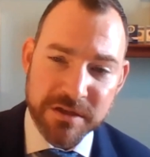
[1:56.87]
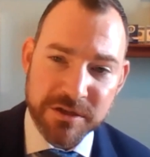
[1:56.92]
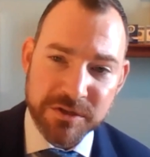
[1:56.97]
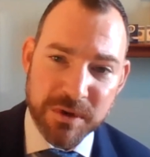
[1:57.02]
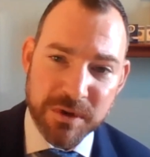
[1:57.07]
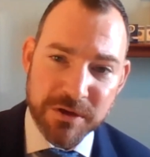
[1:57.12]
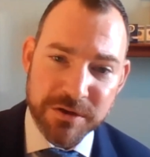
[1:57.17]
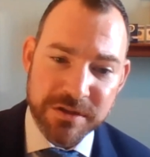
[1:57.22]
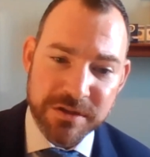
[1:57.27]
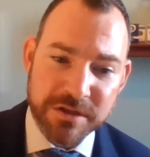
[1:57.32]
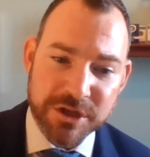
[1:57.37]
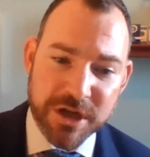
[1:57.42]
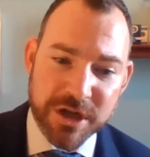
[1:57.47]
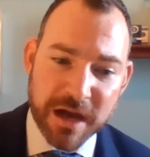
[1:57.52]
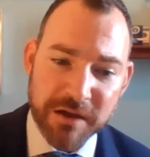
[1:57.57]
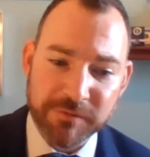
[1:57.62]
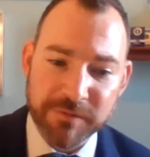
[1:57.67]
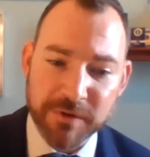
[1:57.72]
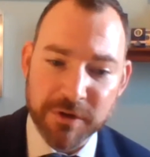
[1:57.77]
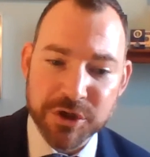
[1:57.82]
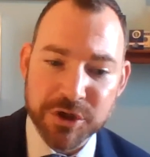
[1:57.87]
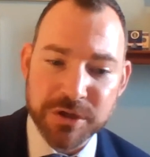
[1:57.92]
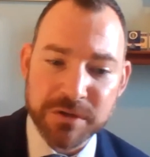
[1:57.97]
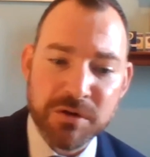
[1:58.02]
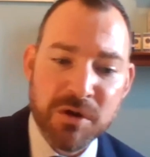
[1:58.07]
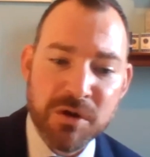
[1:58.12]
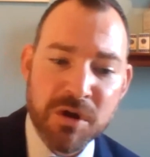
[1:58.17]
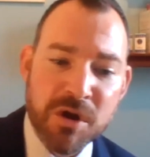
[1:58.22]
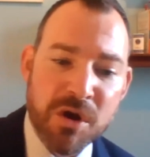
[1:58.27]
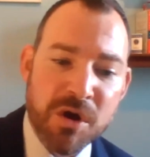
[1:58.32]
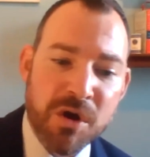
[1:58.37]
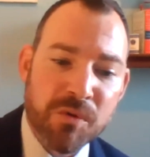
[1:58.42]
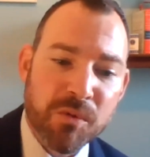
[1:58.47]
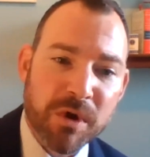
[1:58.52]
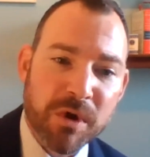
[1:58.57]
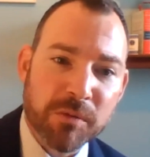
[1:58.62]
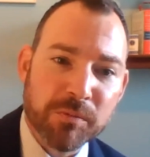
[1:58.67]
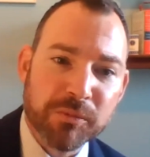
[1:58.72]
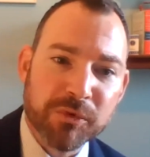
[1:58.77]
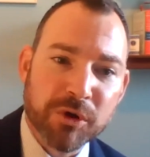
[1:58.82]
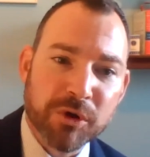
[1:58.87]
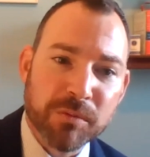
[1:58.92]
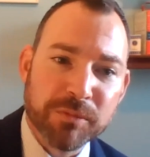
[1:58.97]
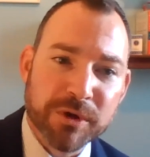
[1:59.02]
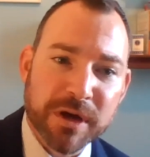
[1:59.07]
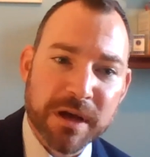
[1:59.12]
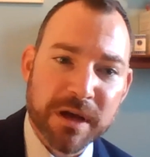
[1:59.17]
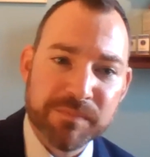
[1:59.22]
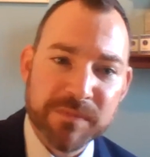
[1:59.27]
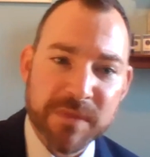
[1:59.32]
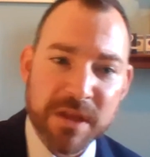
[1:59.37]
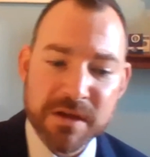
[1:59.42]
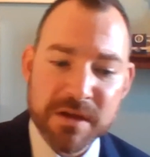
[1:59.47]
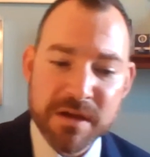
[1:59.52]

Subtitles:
as well as the chat function where appropriate.